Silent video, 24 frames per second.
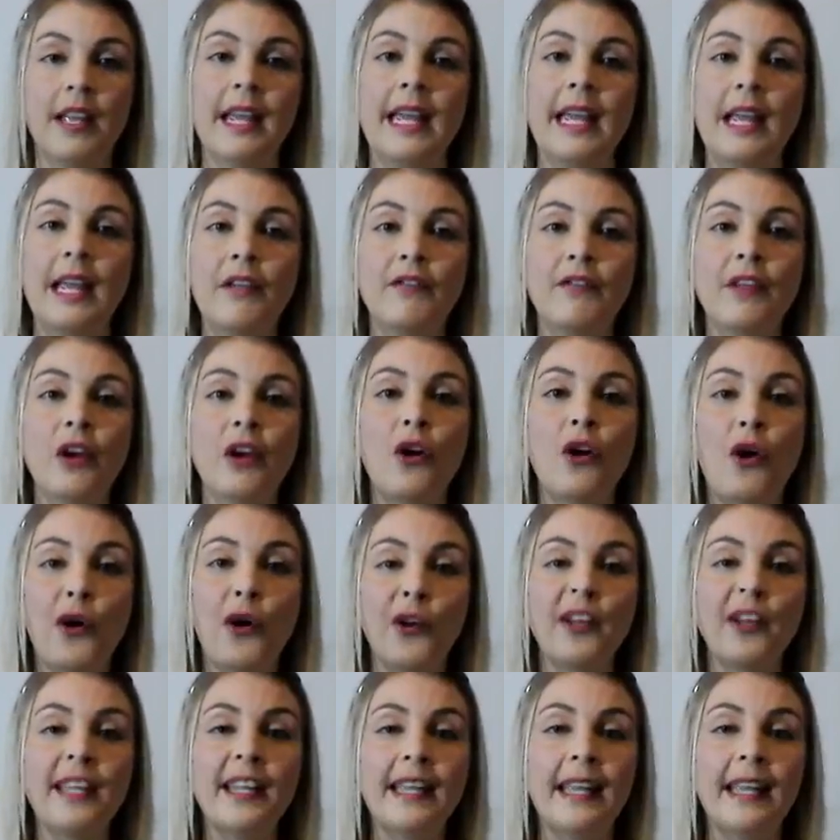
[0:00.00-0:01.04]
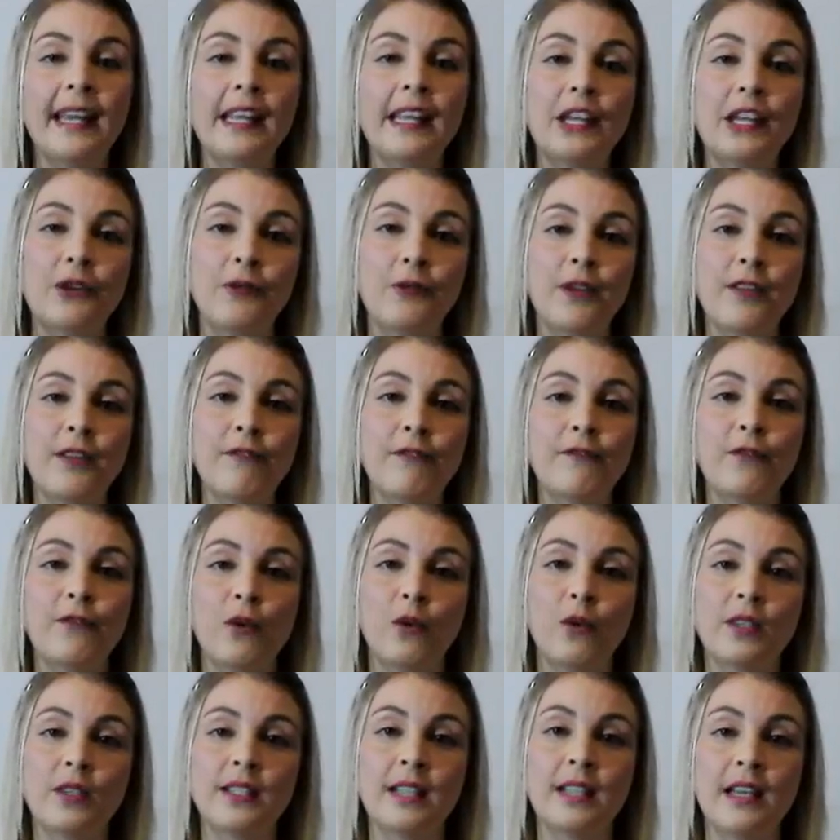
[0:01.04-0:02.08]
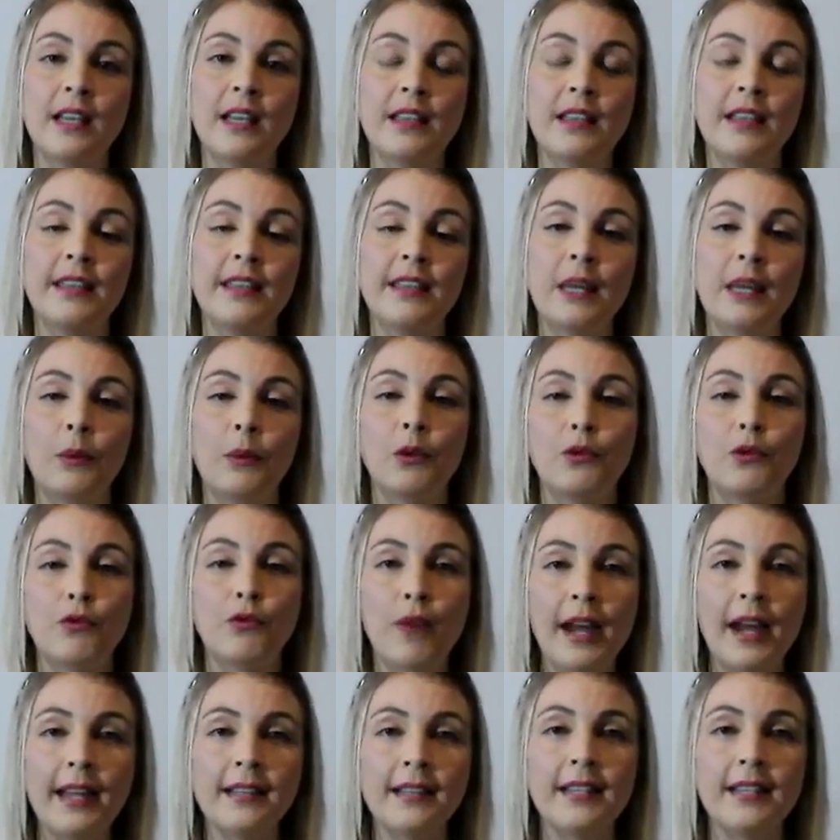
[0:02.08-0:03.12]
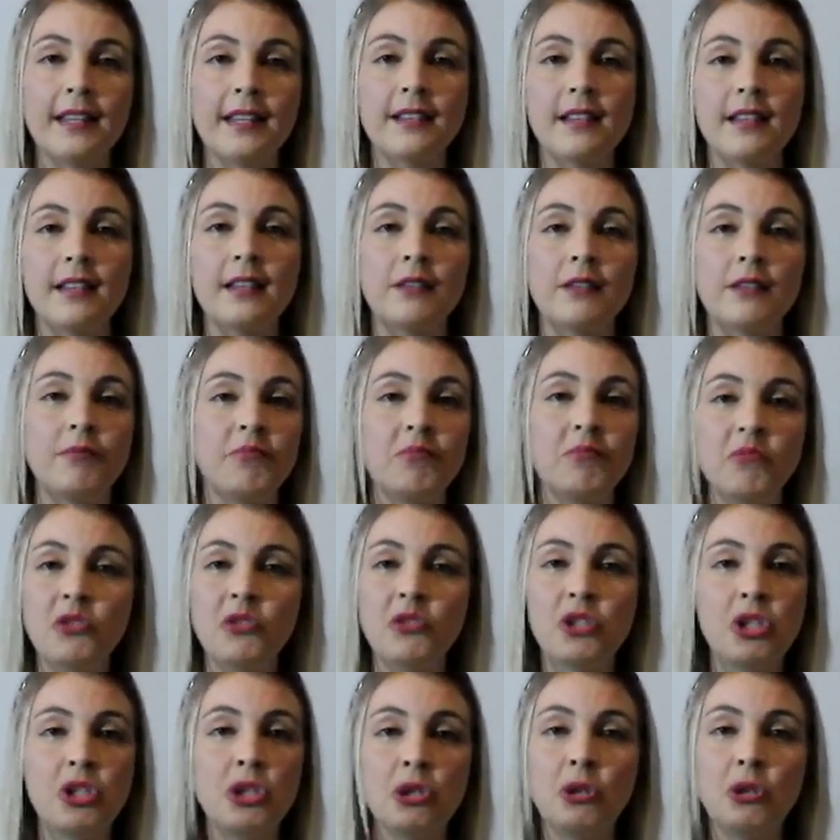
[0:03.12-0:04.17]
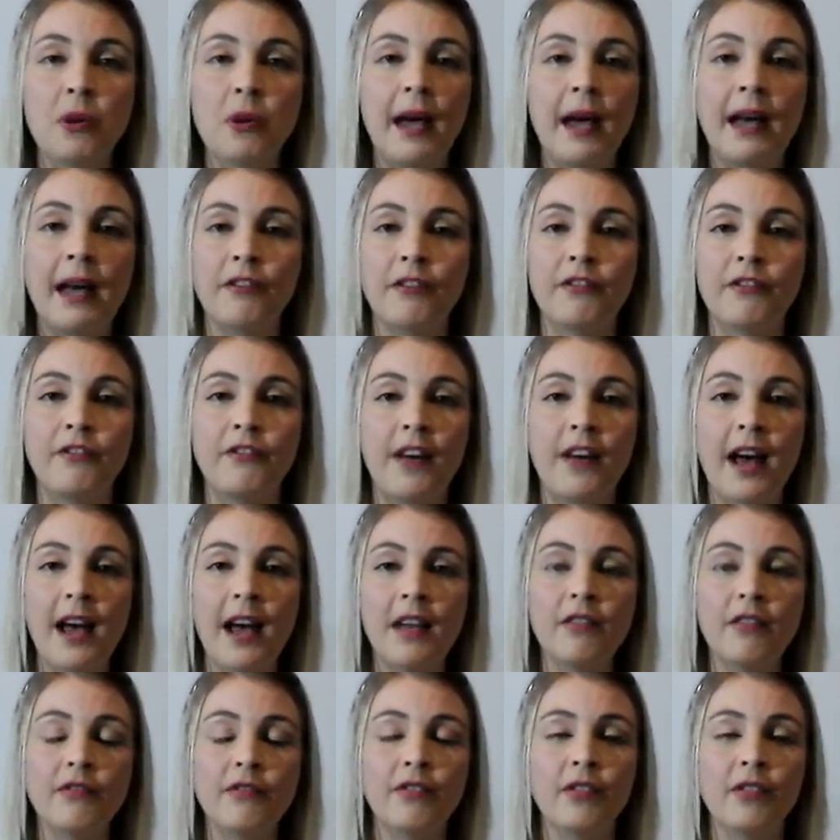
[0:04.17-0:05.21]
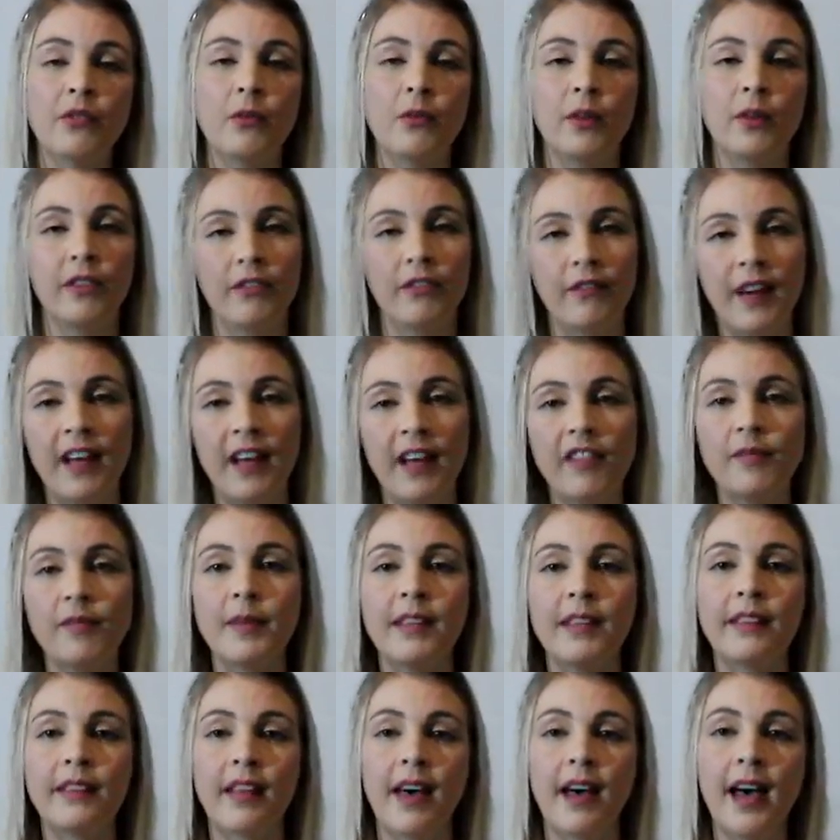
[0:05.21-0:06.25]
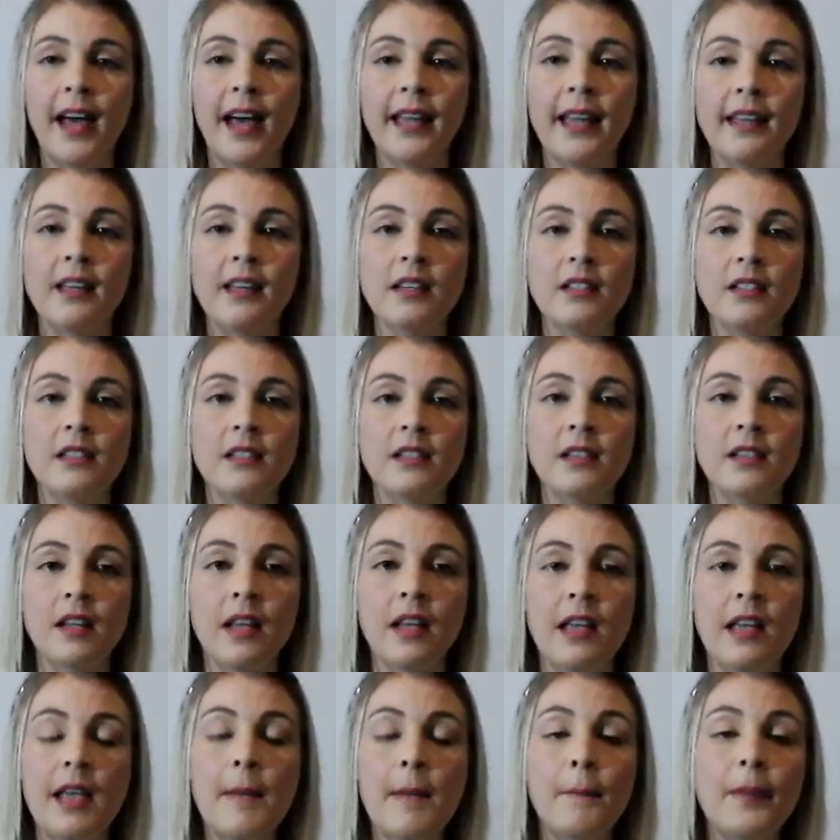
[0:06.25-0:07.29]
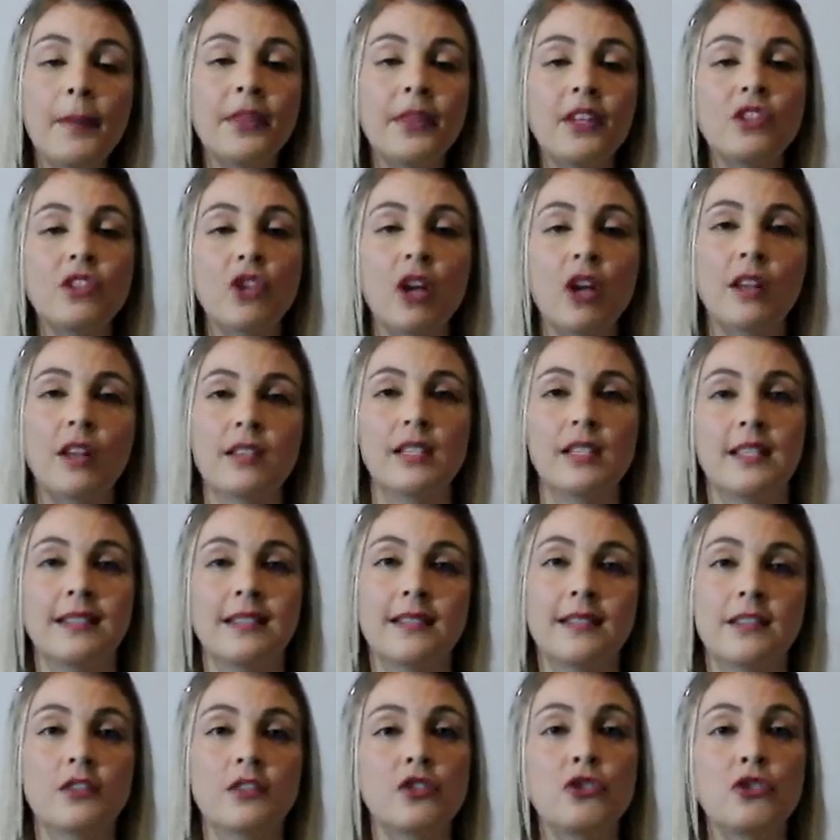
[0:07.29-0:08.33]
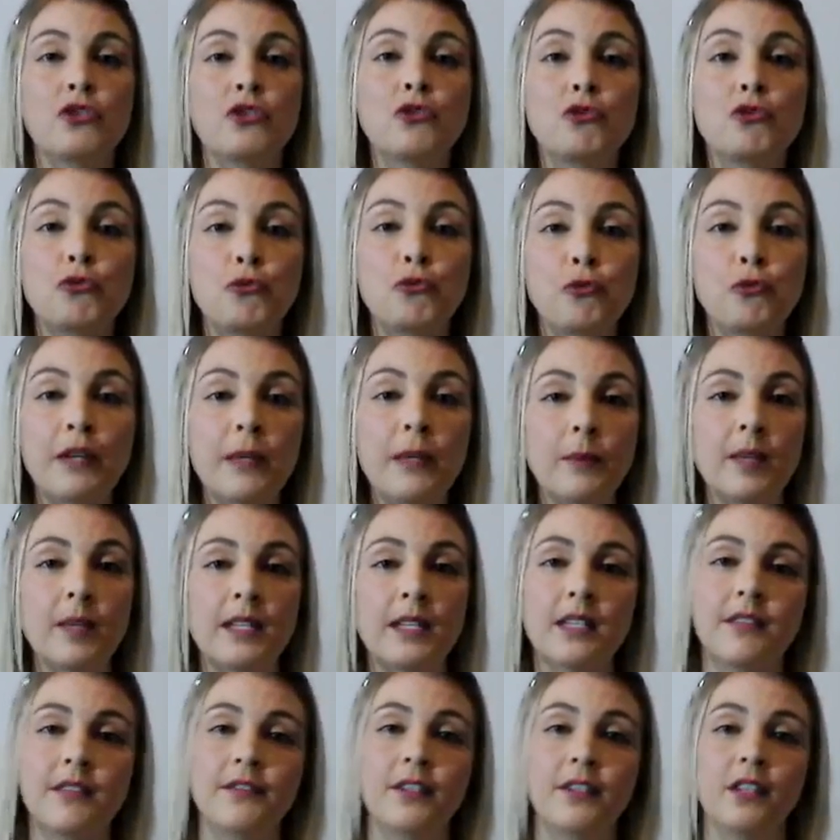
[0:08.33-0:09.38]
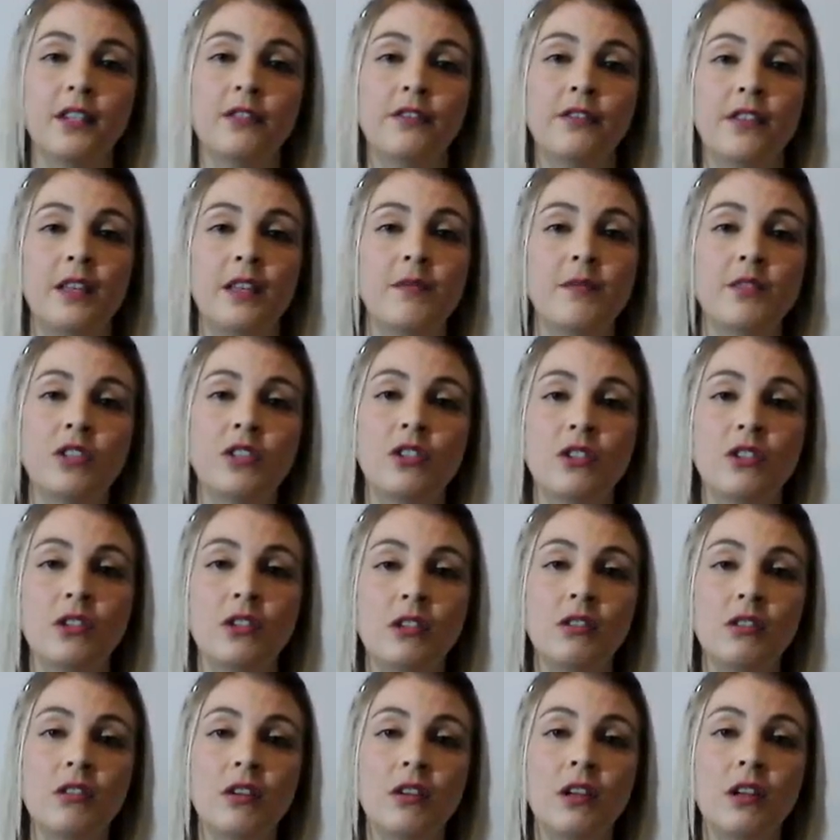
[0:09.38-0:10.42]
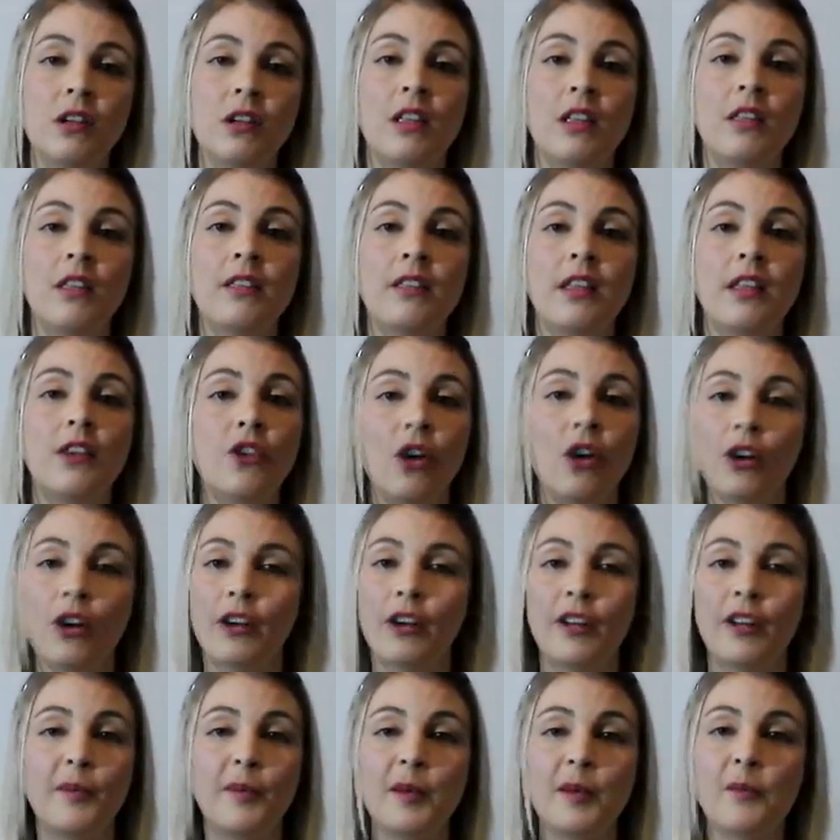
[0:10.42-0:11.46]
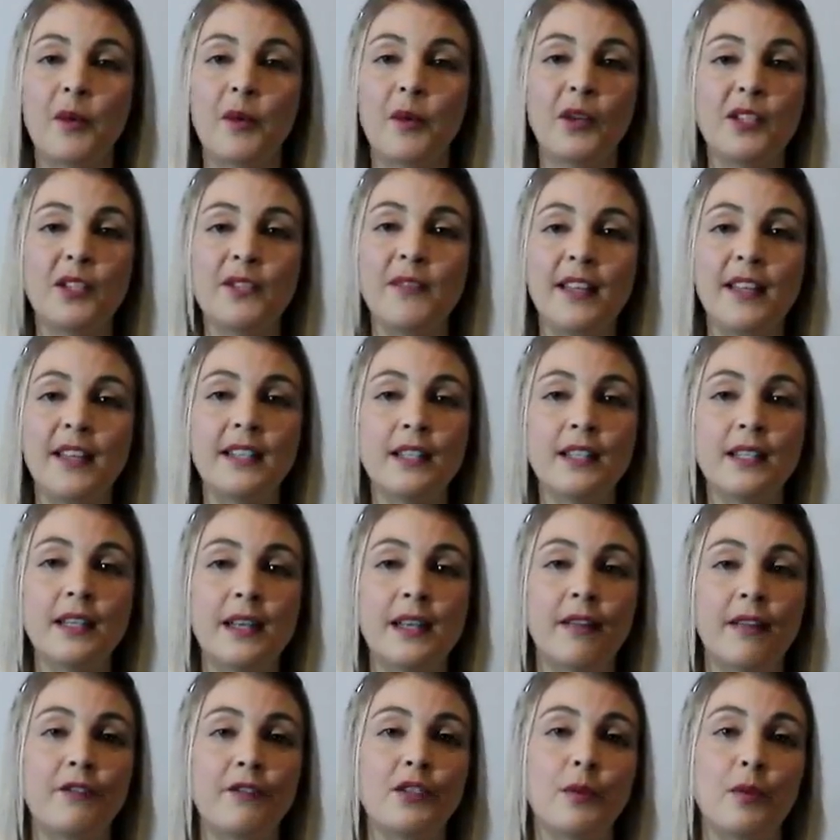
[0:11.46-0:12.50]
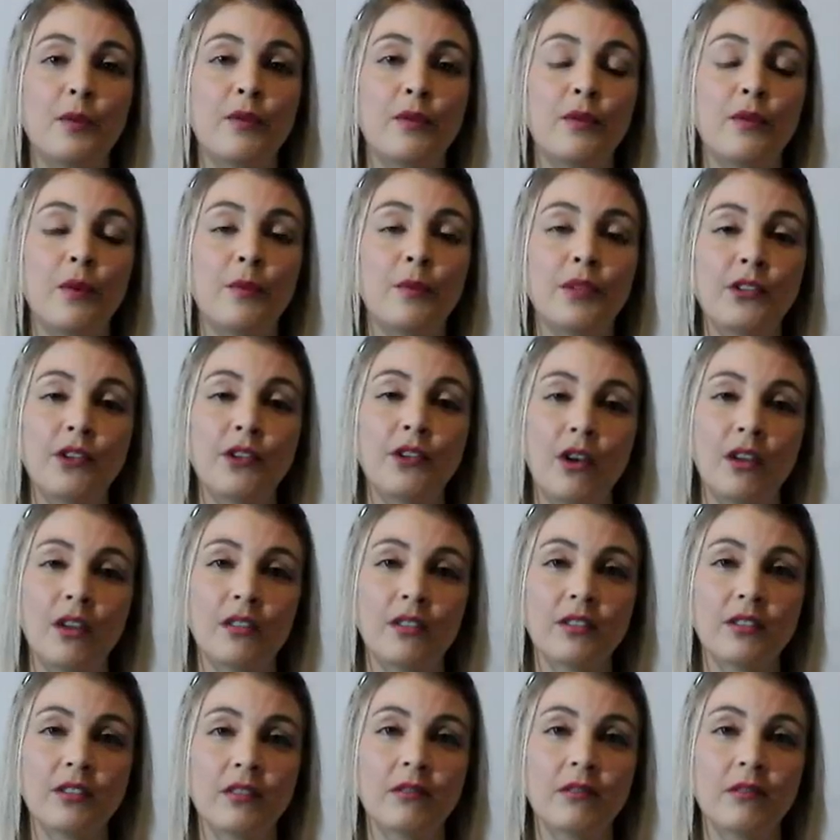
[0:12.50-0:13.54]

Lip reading: If they're only getting a reinforcer that they would rate as a 2 out of 5, with 5 being the highest, but the task is extremely difficult for them to do, they're not going to be motivated enough to perform the task.